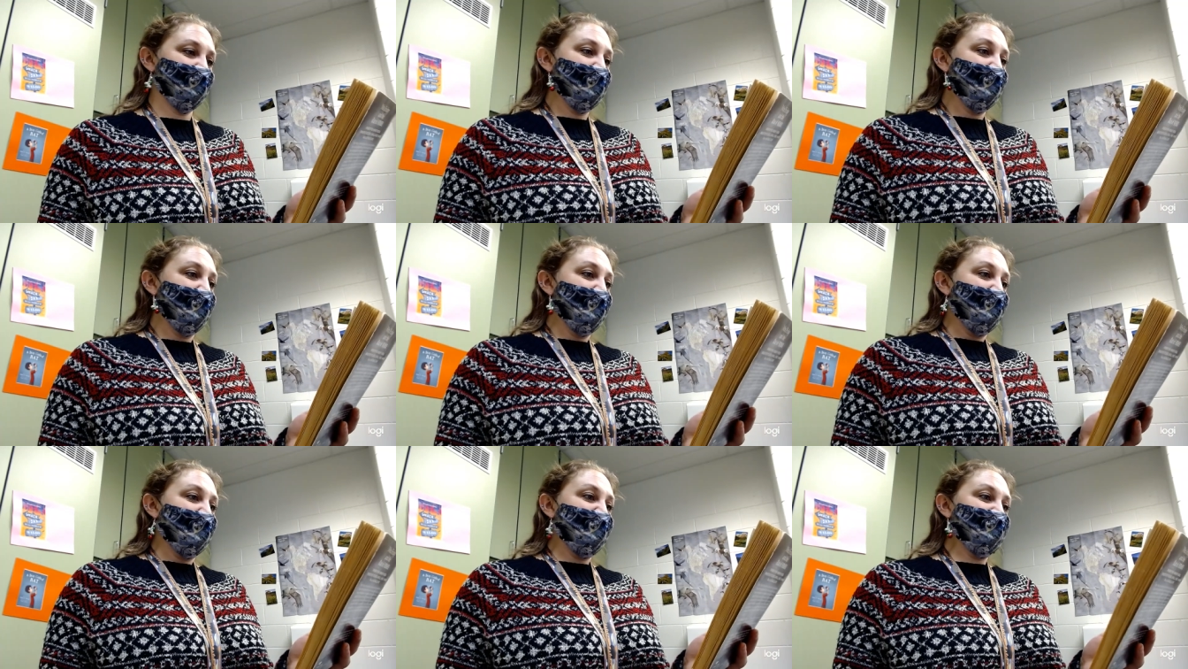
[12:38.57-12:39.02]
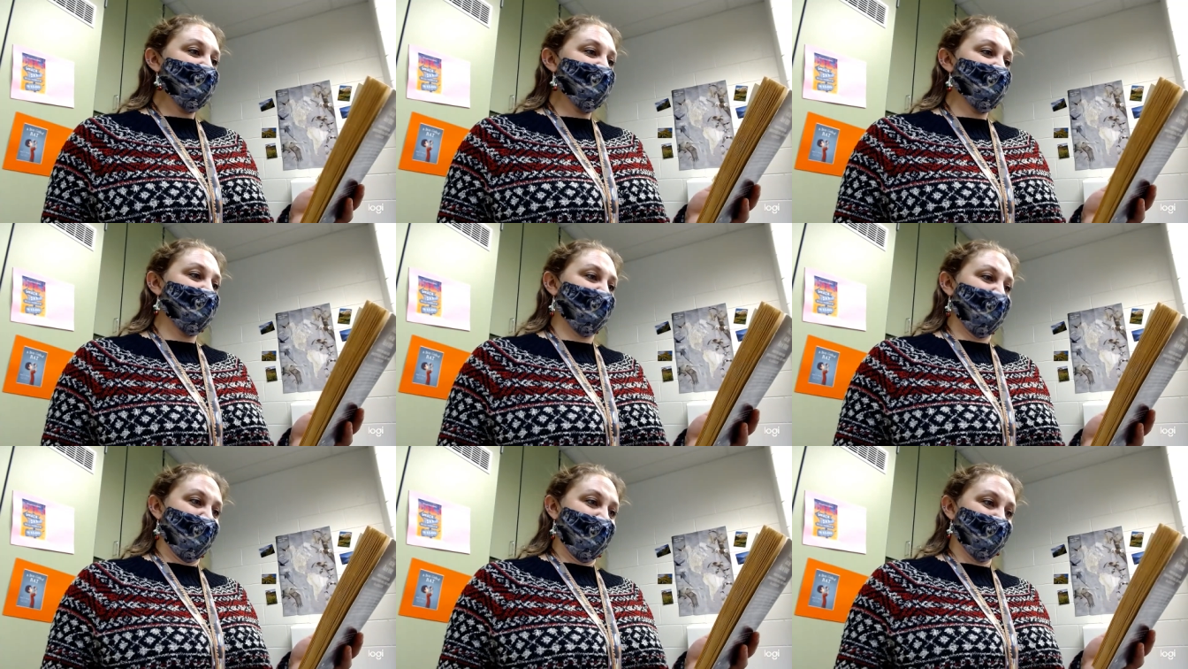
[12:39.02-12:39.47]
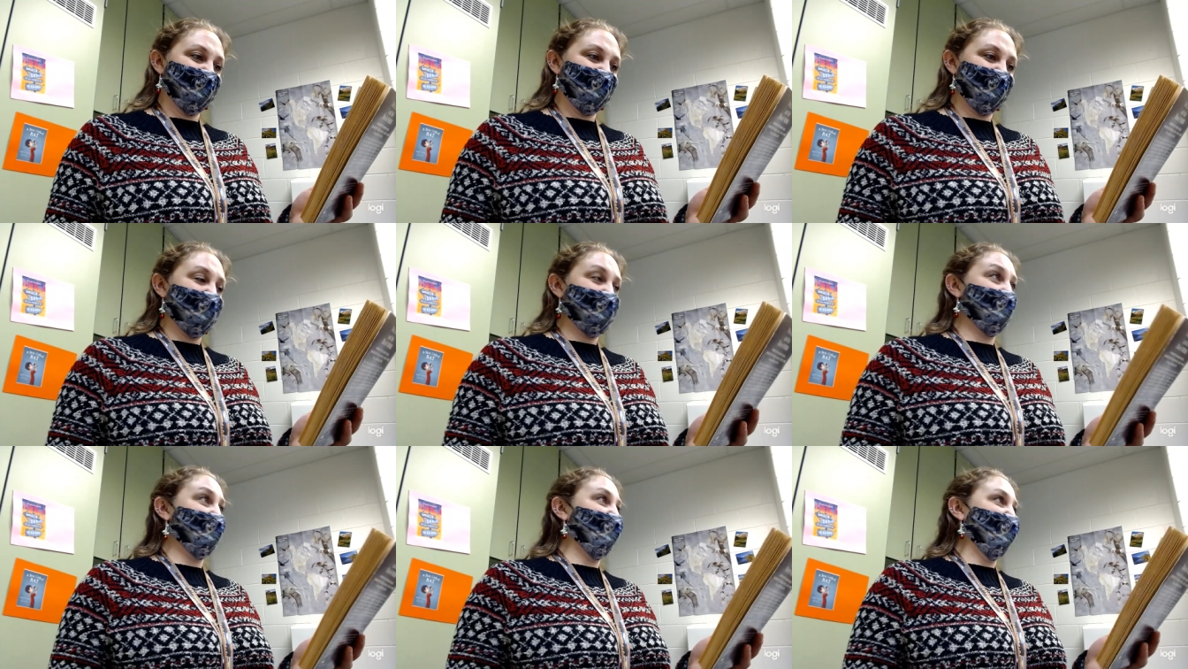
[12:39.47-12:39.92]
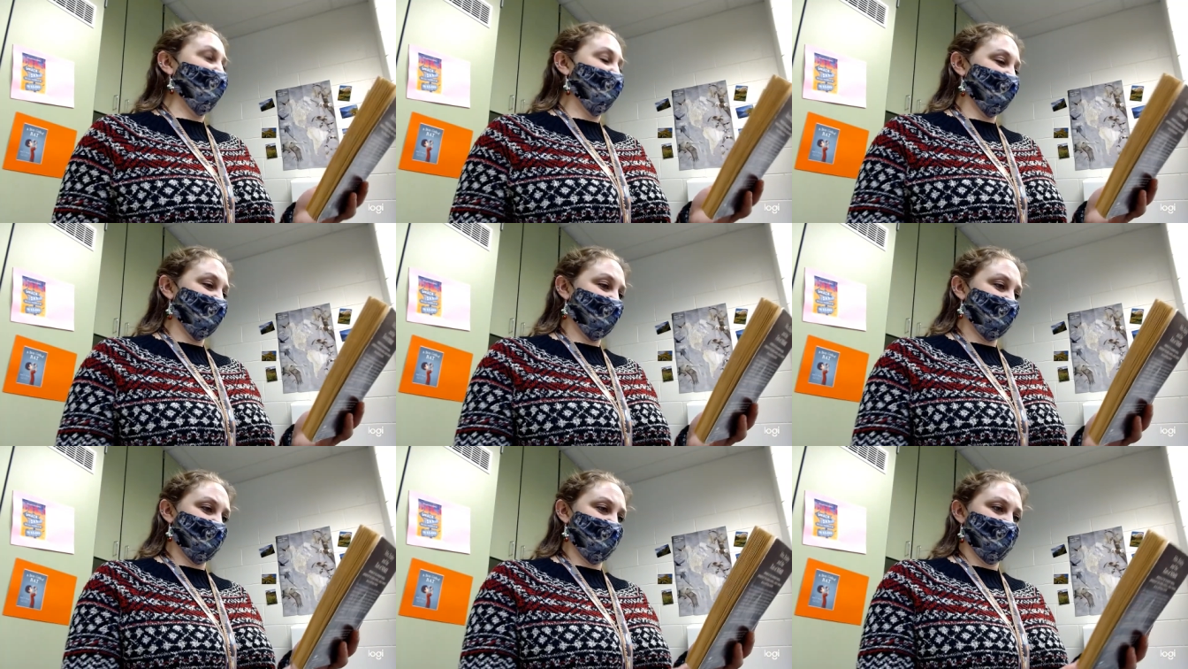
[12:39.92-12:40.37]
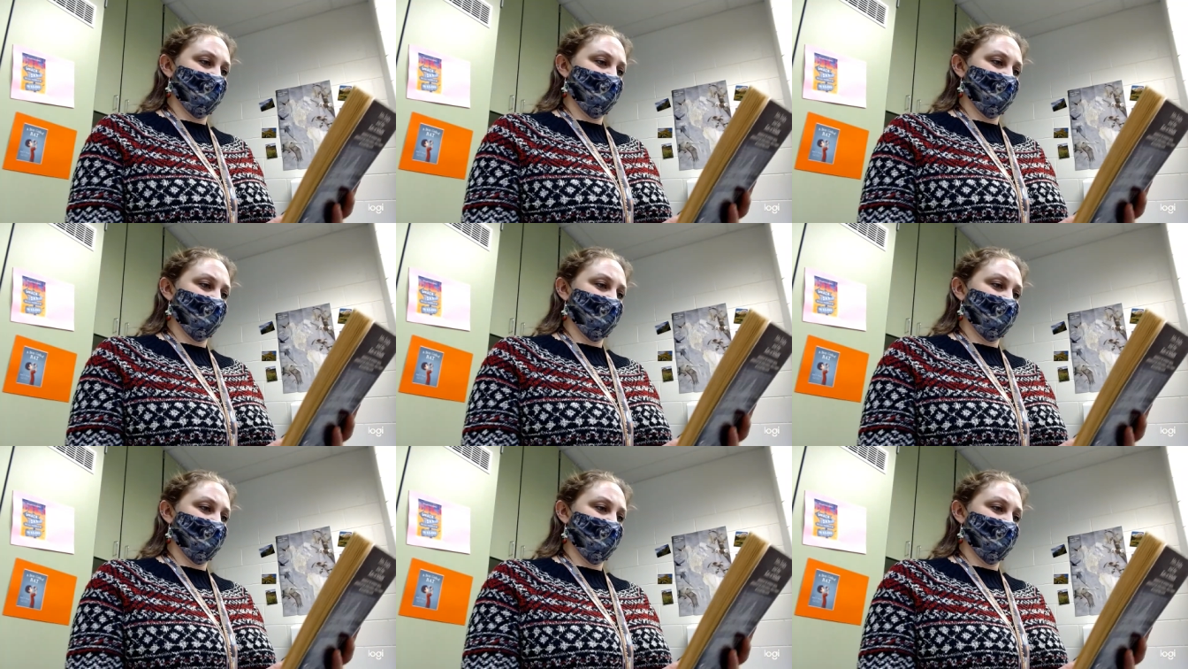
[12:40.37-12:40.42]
He's found the mice."